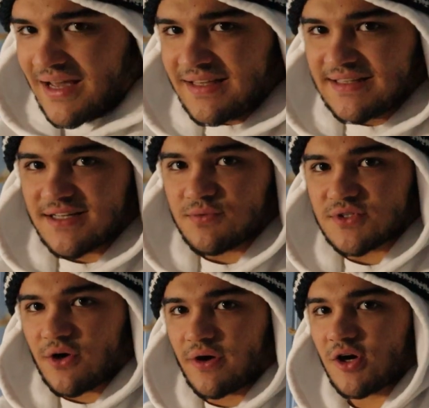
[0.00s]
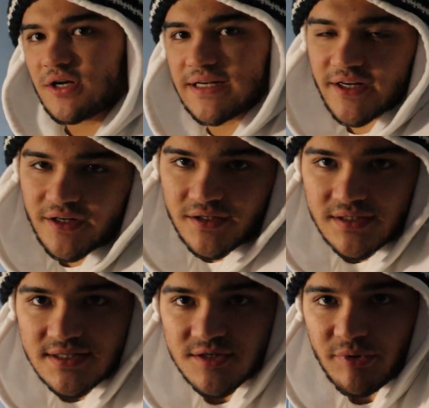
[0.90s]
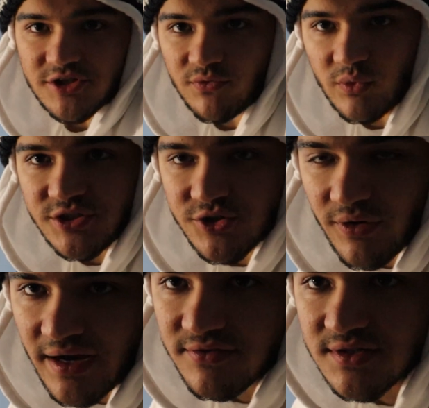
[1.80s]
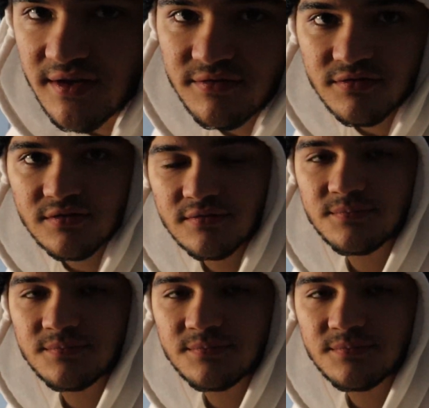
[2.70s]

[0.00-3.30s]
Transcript: I think that's what's going on here. It's a bunch of witchcraft stuff.